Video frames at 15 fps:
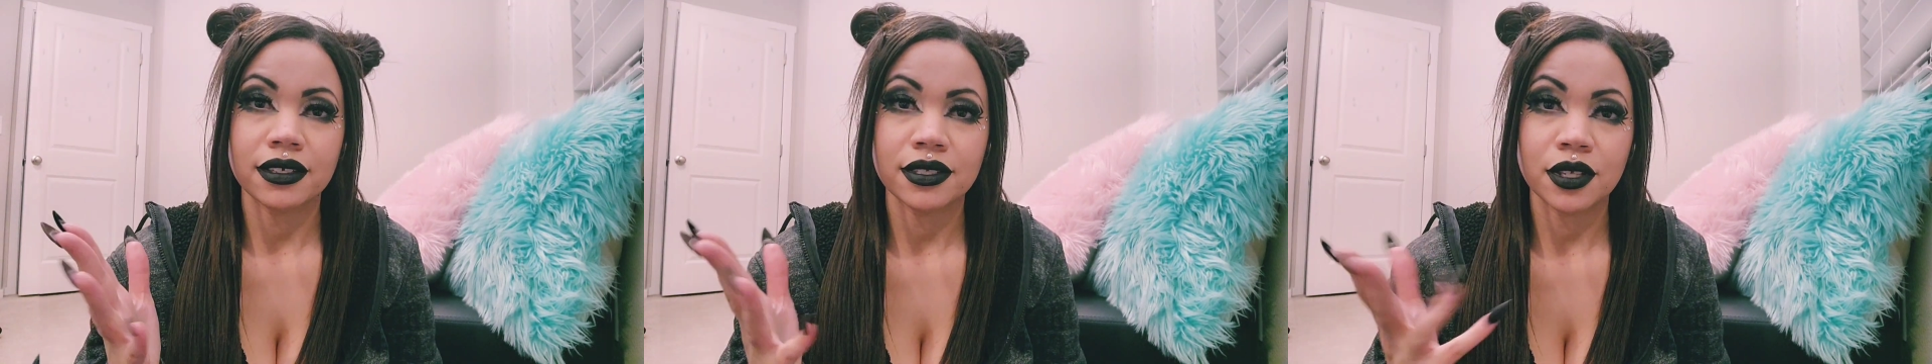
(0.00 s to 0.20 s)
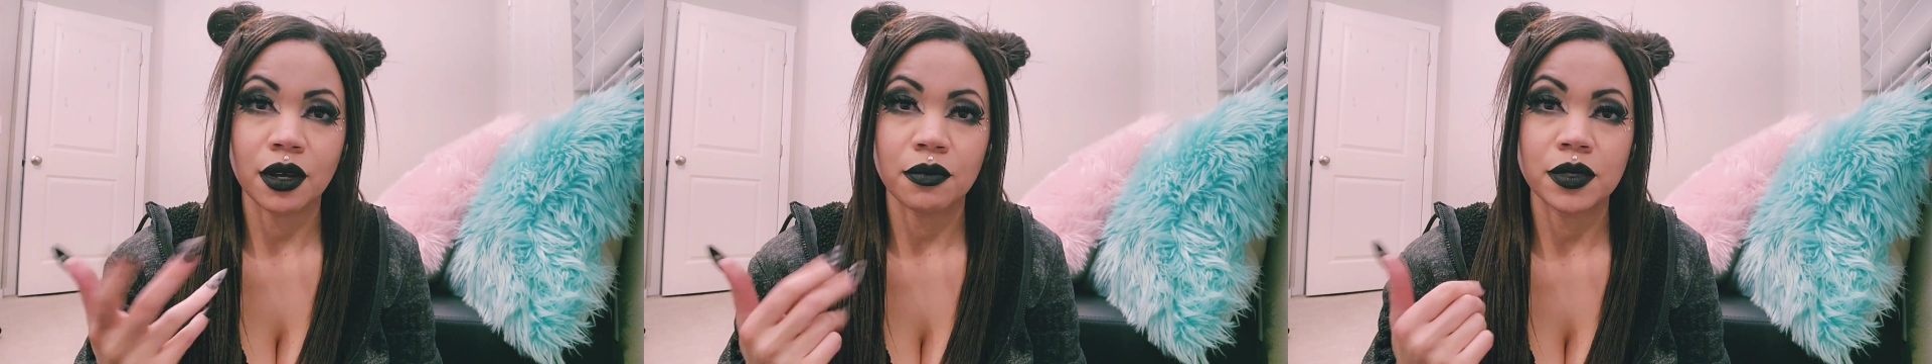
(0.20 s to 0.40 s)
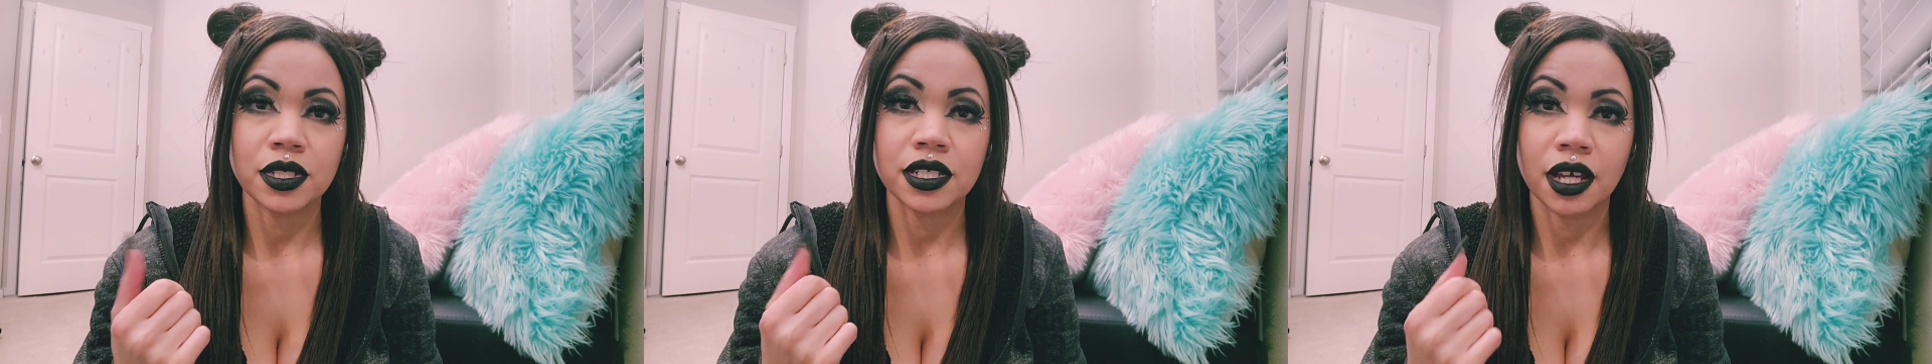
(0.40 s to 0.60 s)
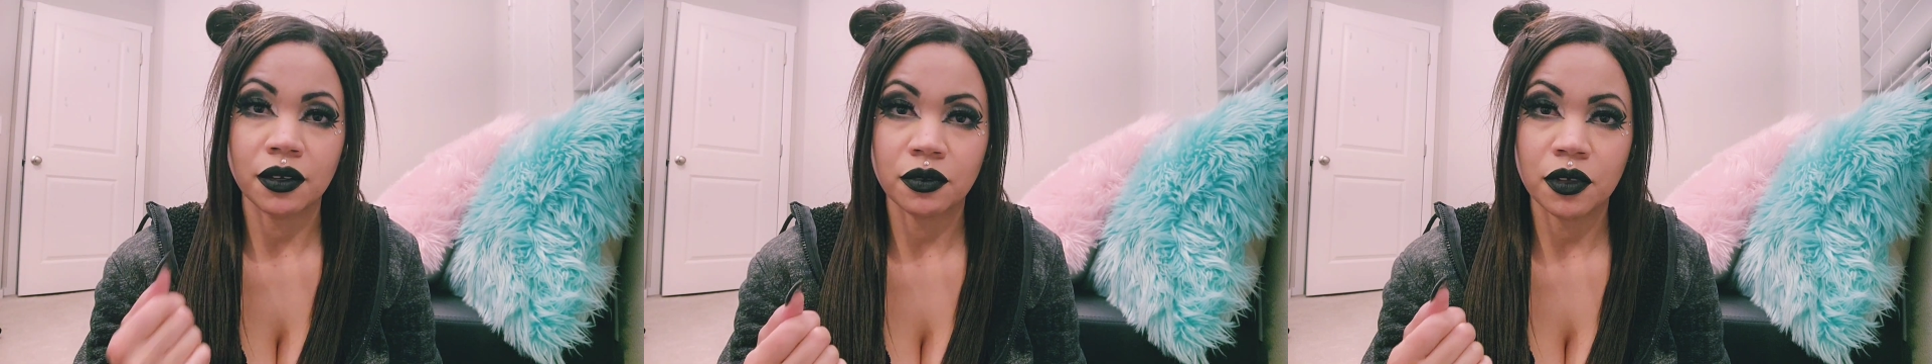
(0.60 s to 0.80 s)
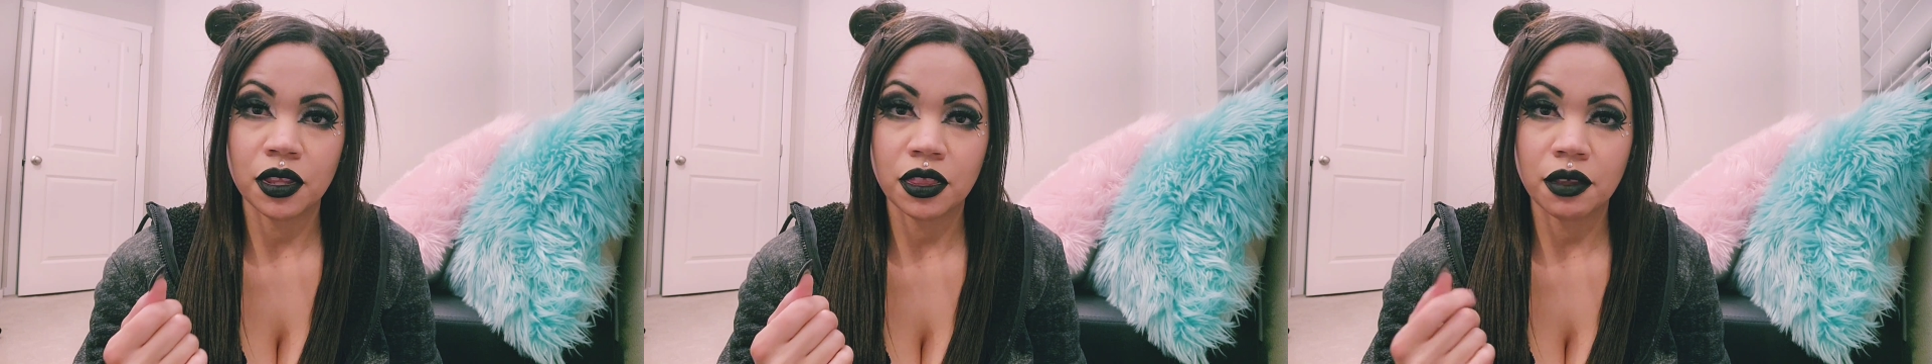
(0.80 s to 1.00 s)
so I'm
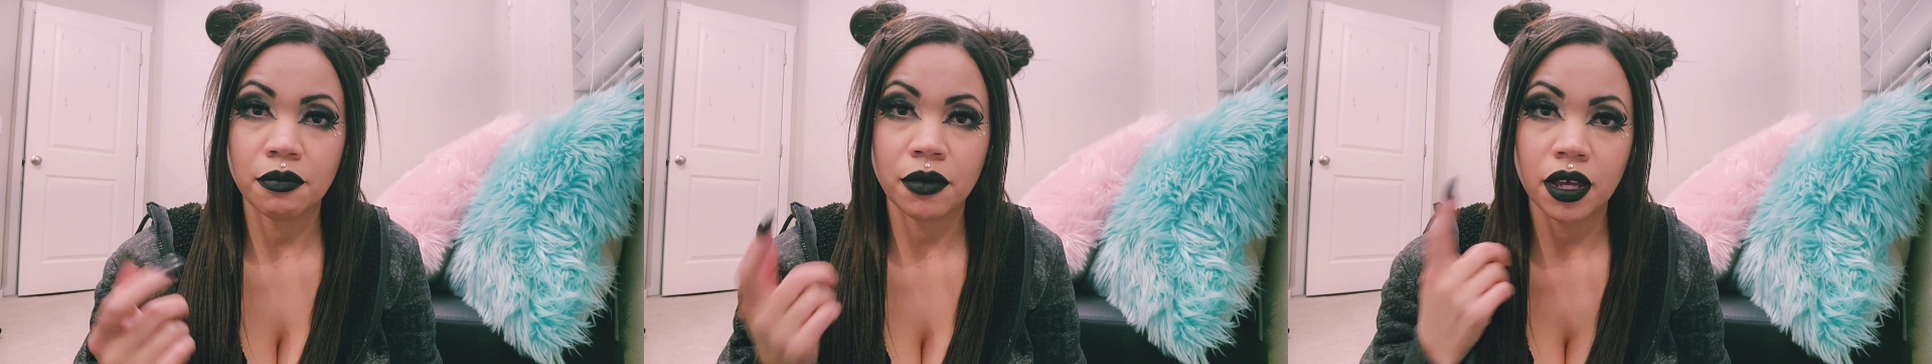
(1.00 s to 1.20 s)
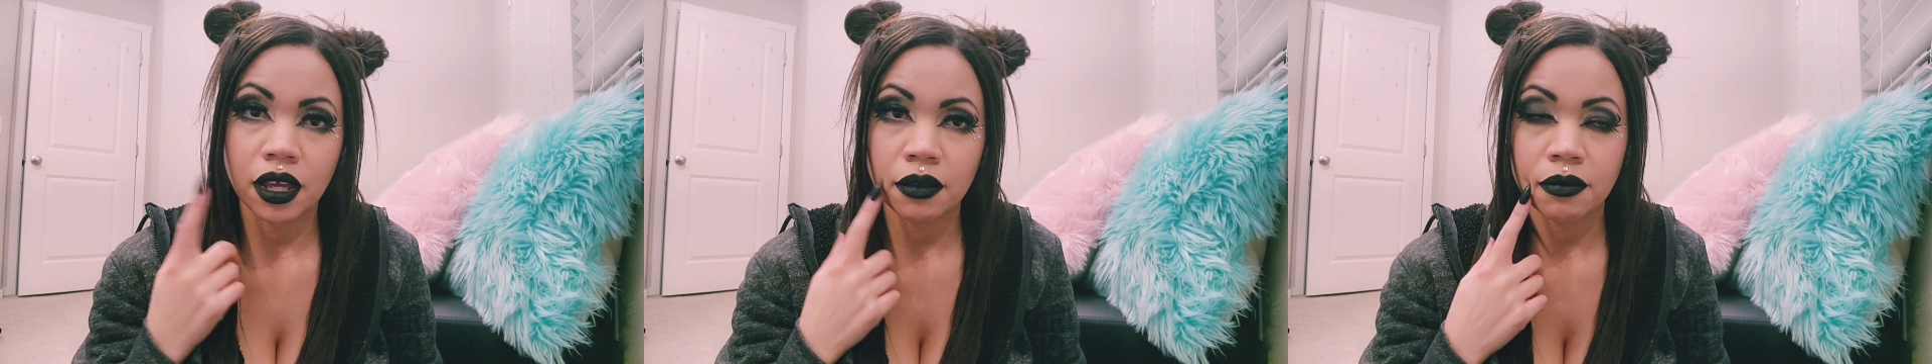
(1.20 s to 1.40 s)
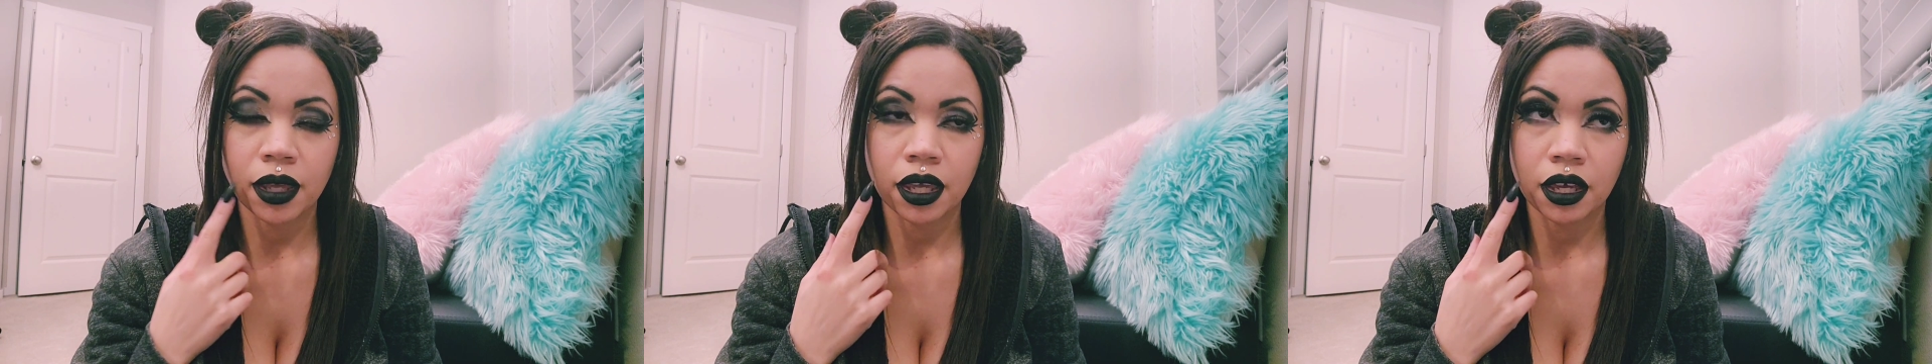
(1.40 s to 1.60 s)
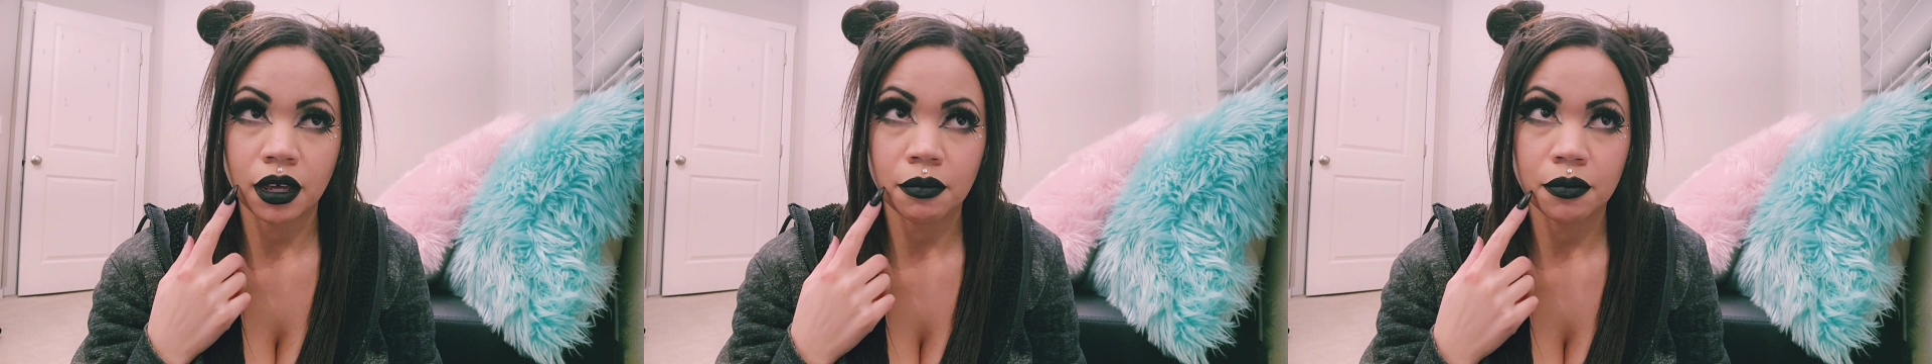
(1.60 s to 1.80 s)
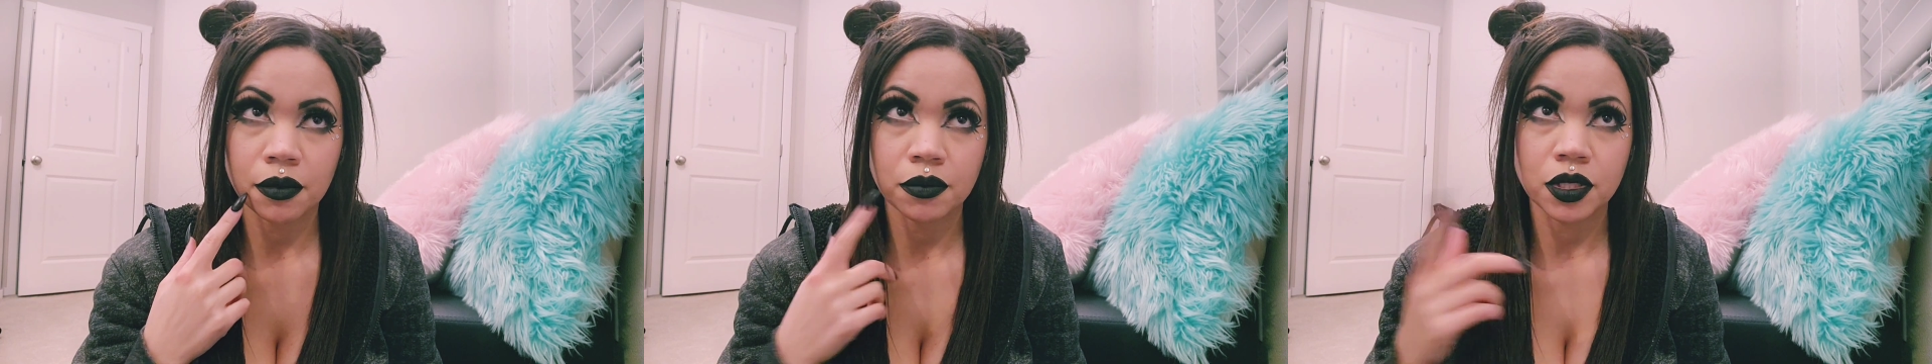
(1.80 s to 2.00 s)
done with my makeup,